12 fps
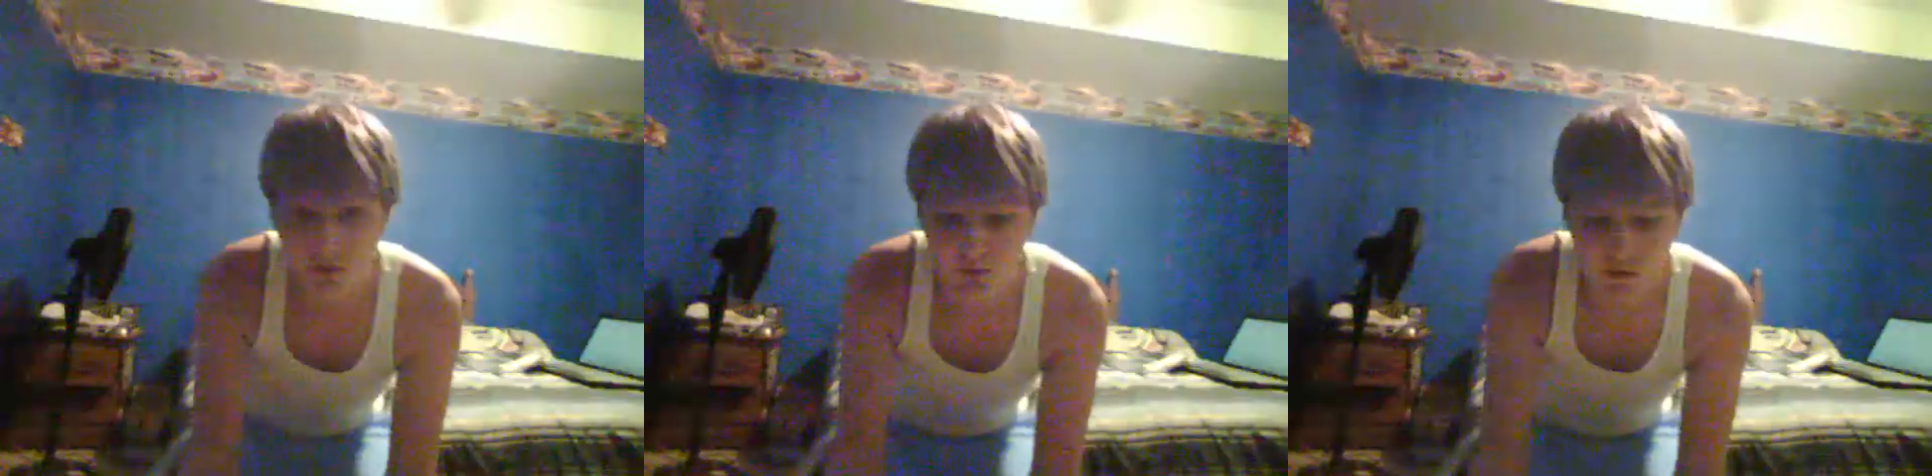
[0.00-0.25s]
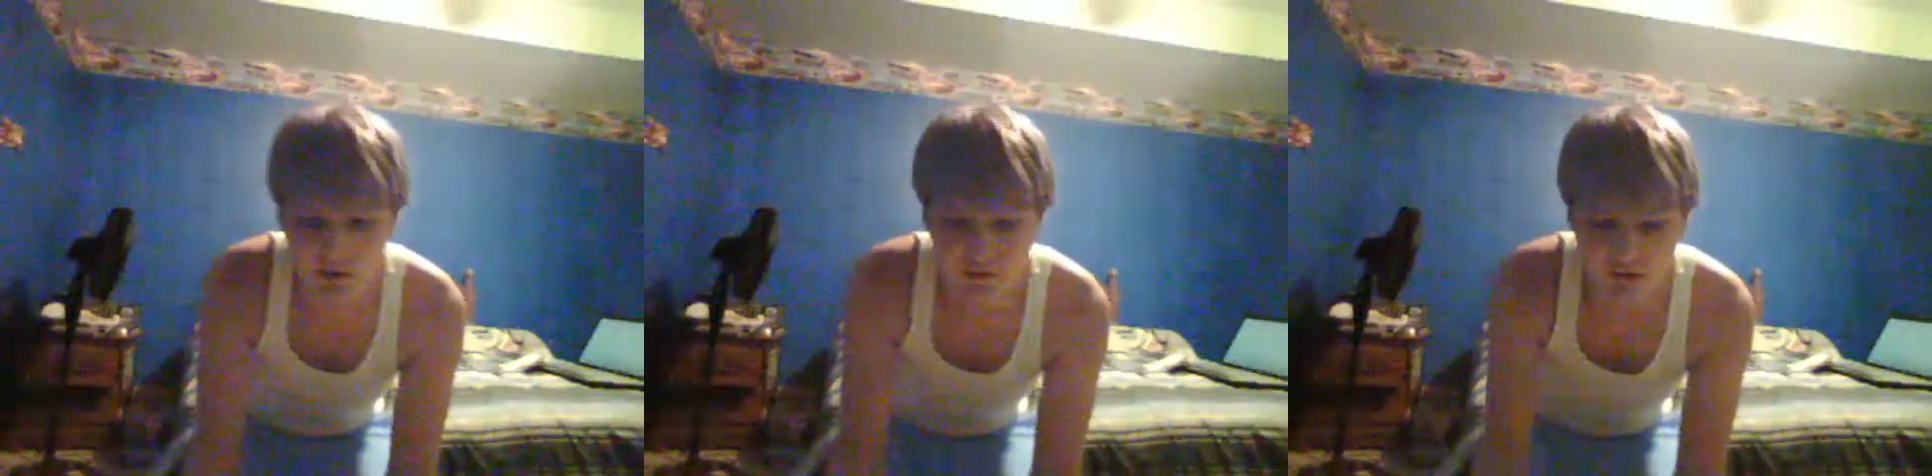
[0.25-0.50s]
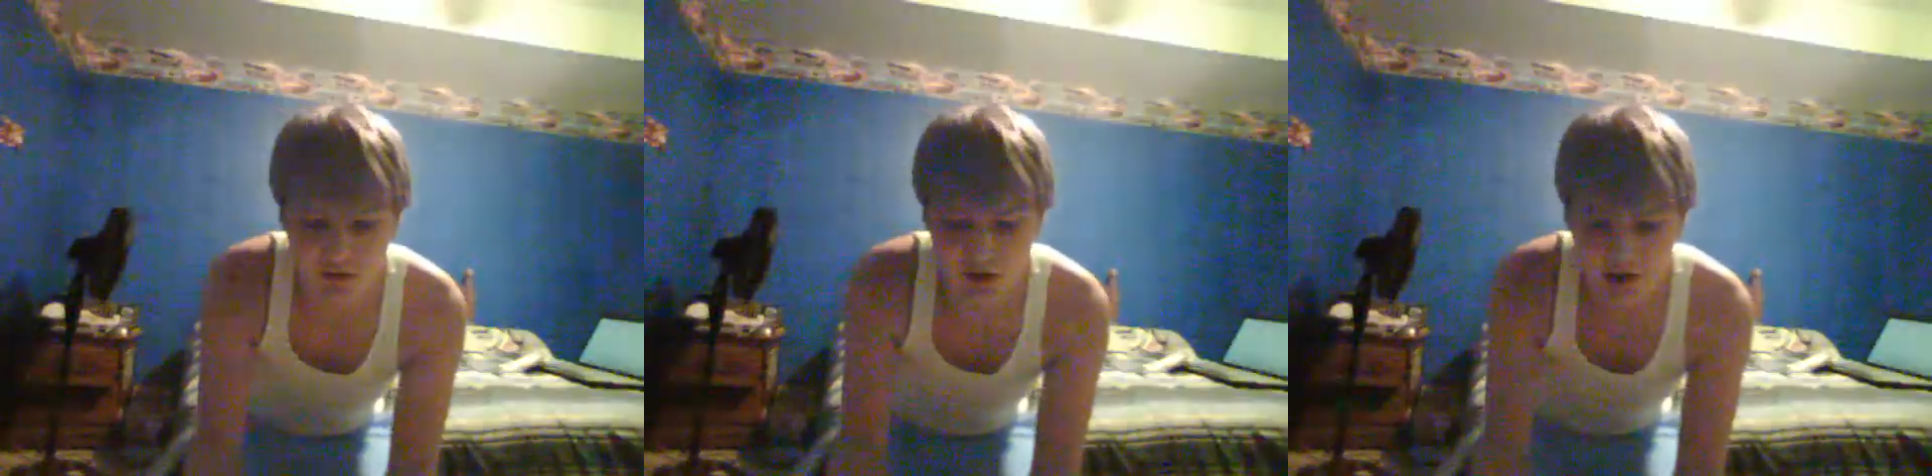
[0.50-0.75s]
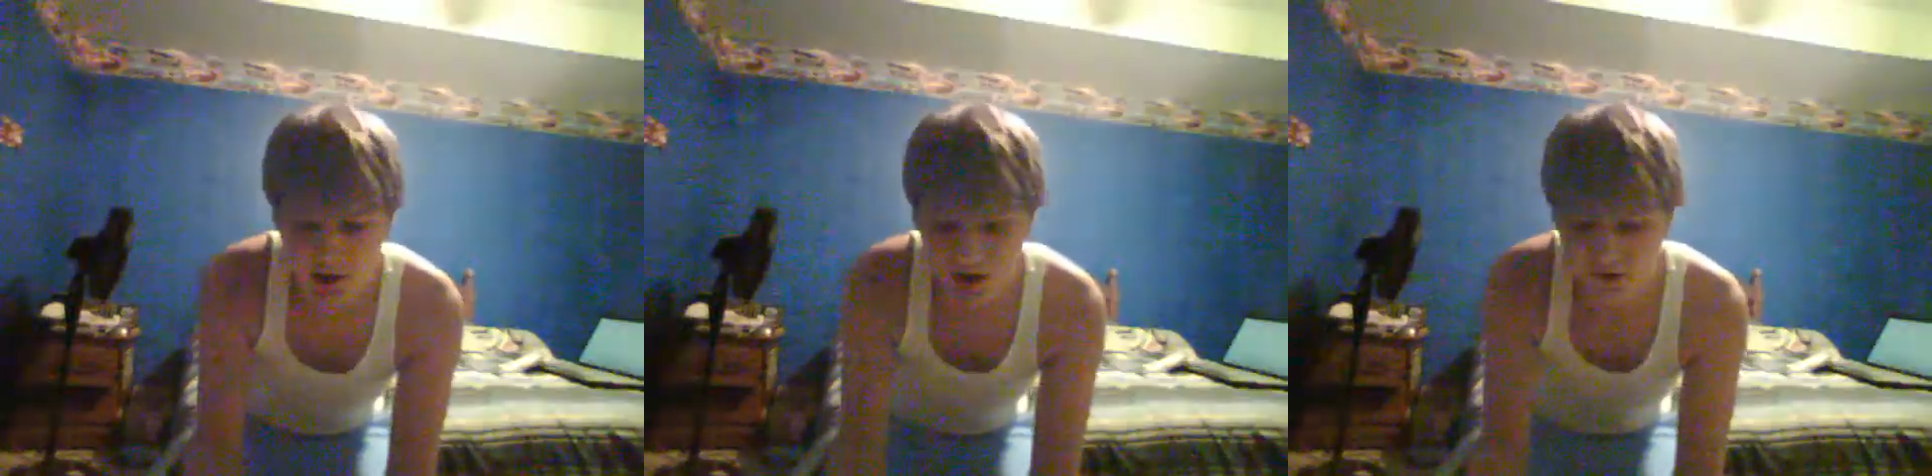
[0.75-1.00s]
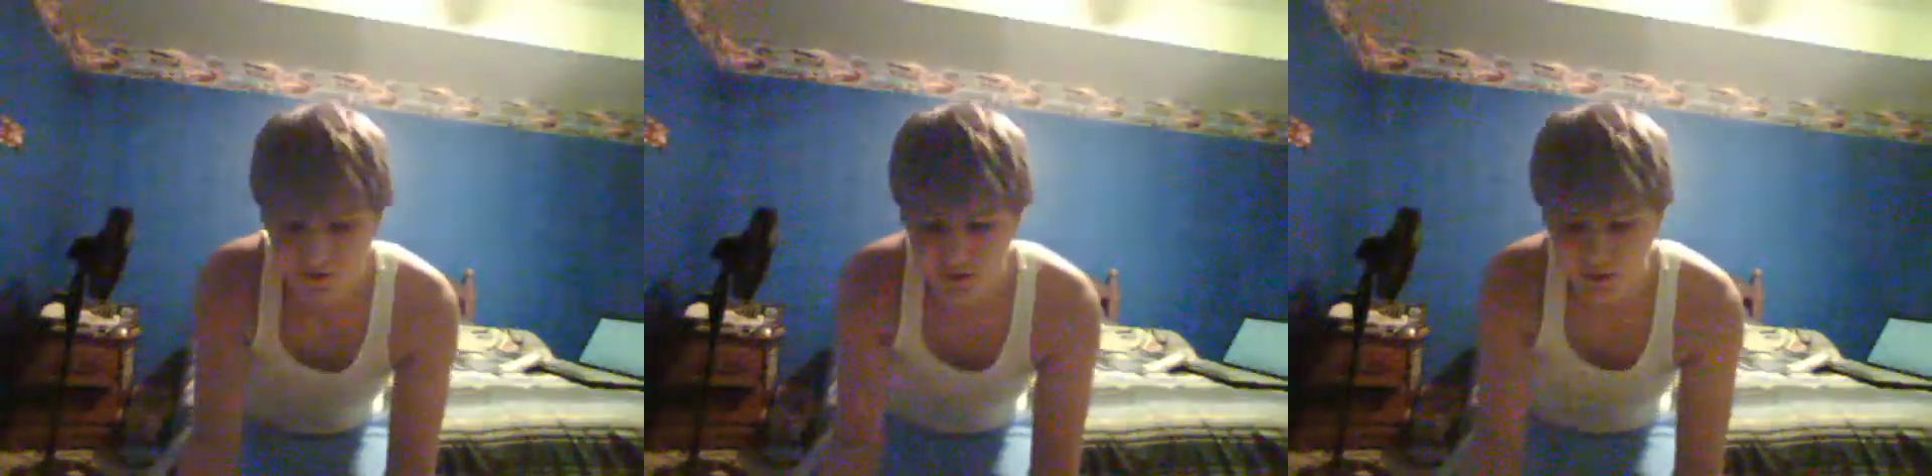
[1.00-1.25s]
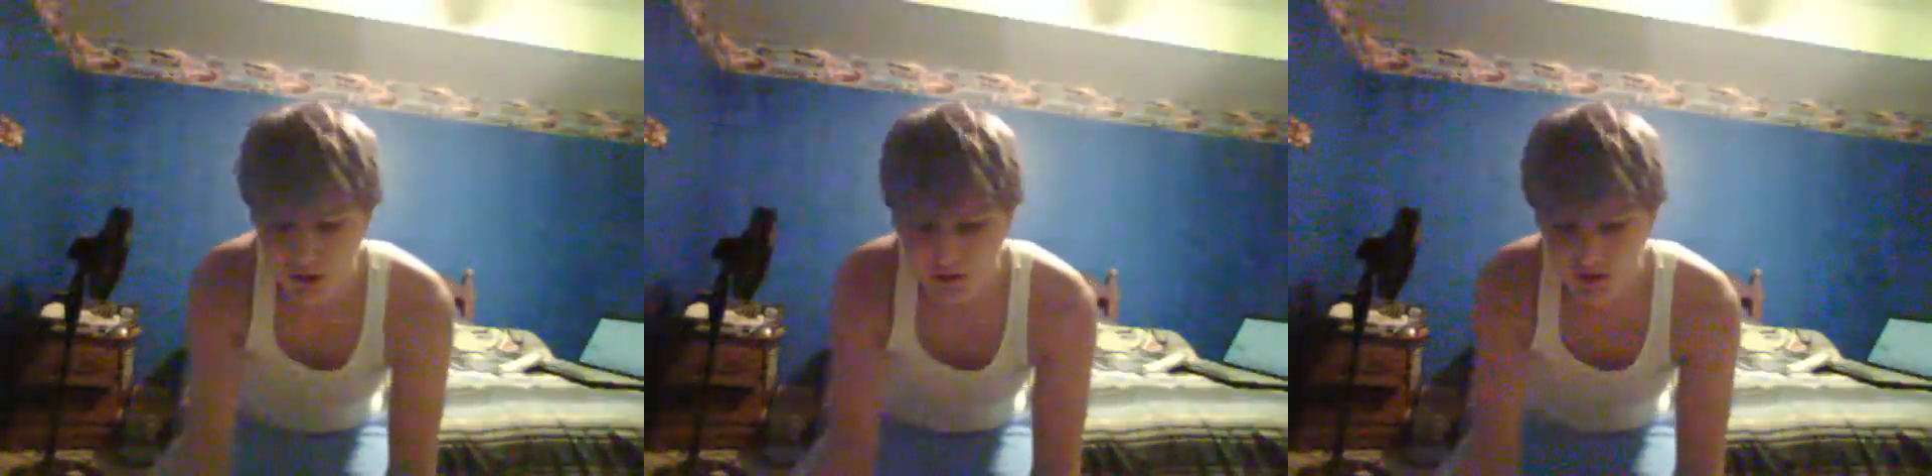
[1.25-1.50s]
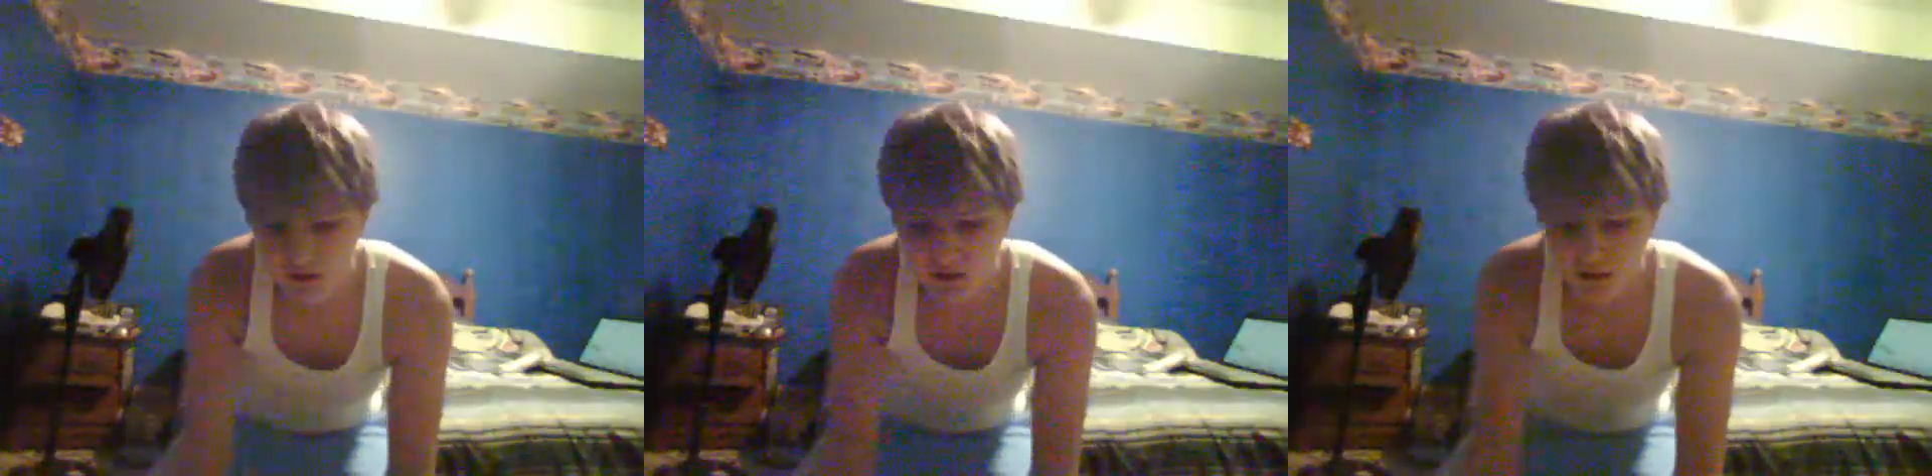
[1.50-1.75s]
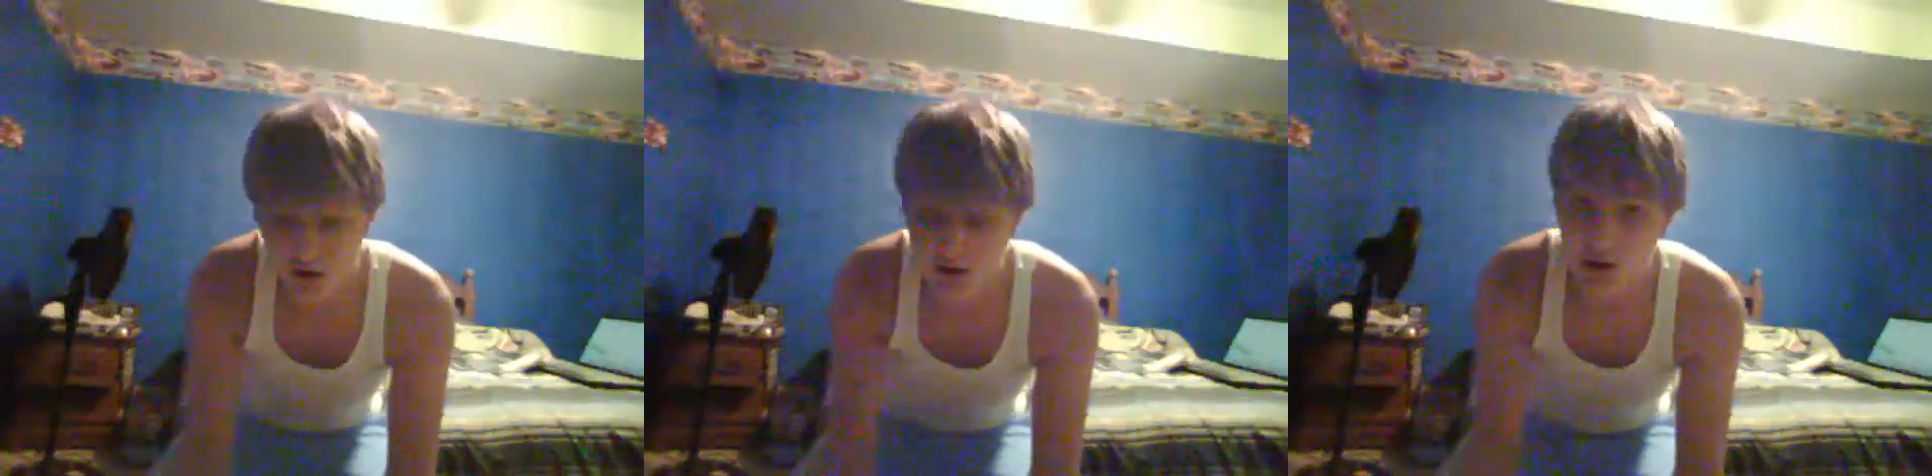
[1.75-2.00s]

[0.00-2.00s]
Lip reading: the week one college football,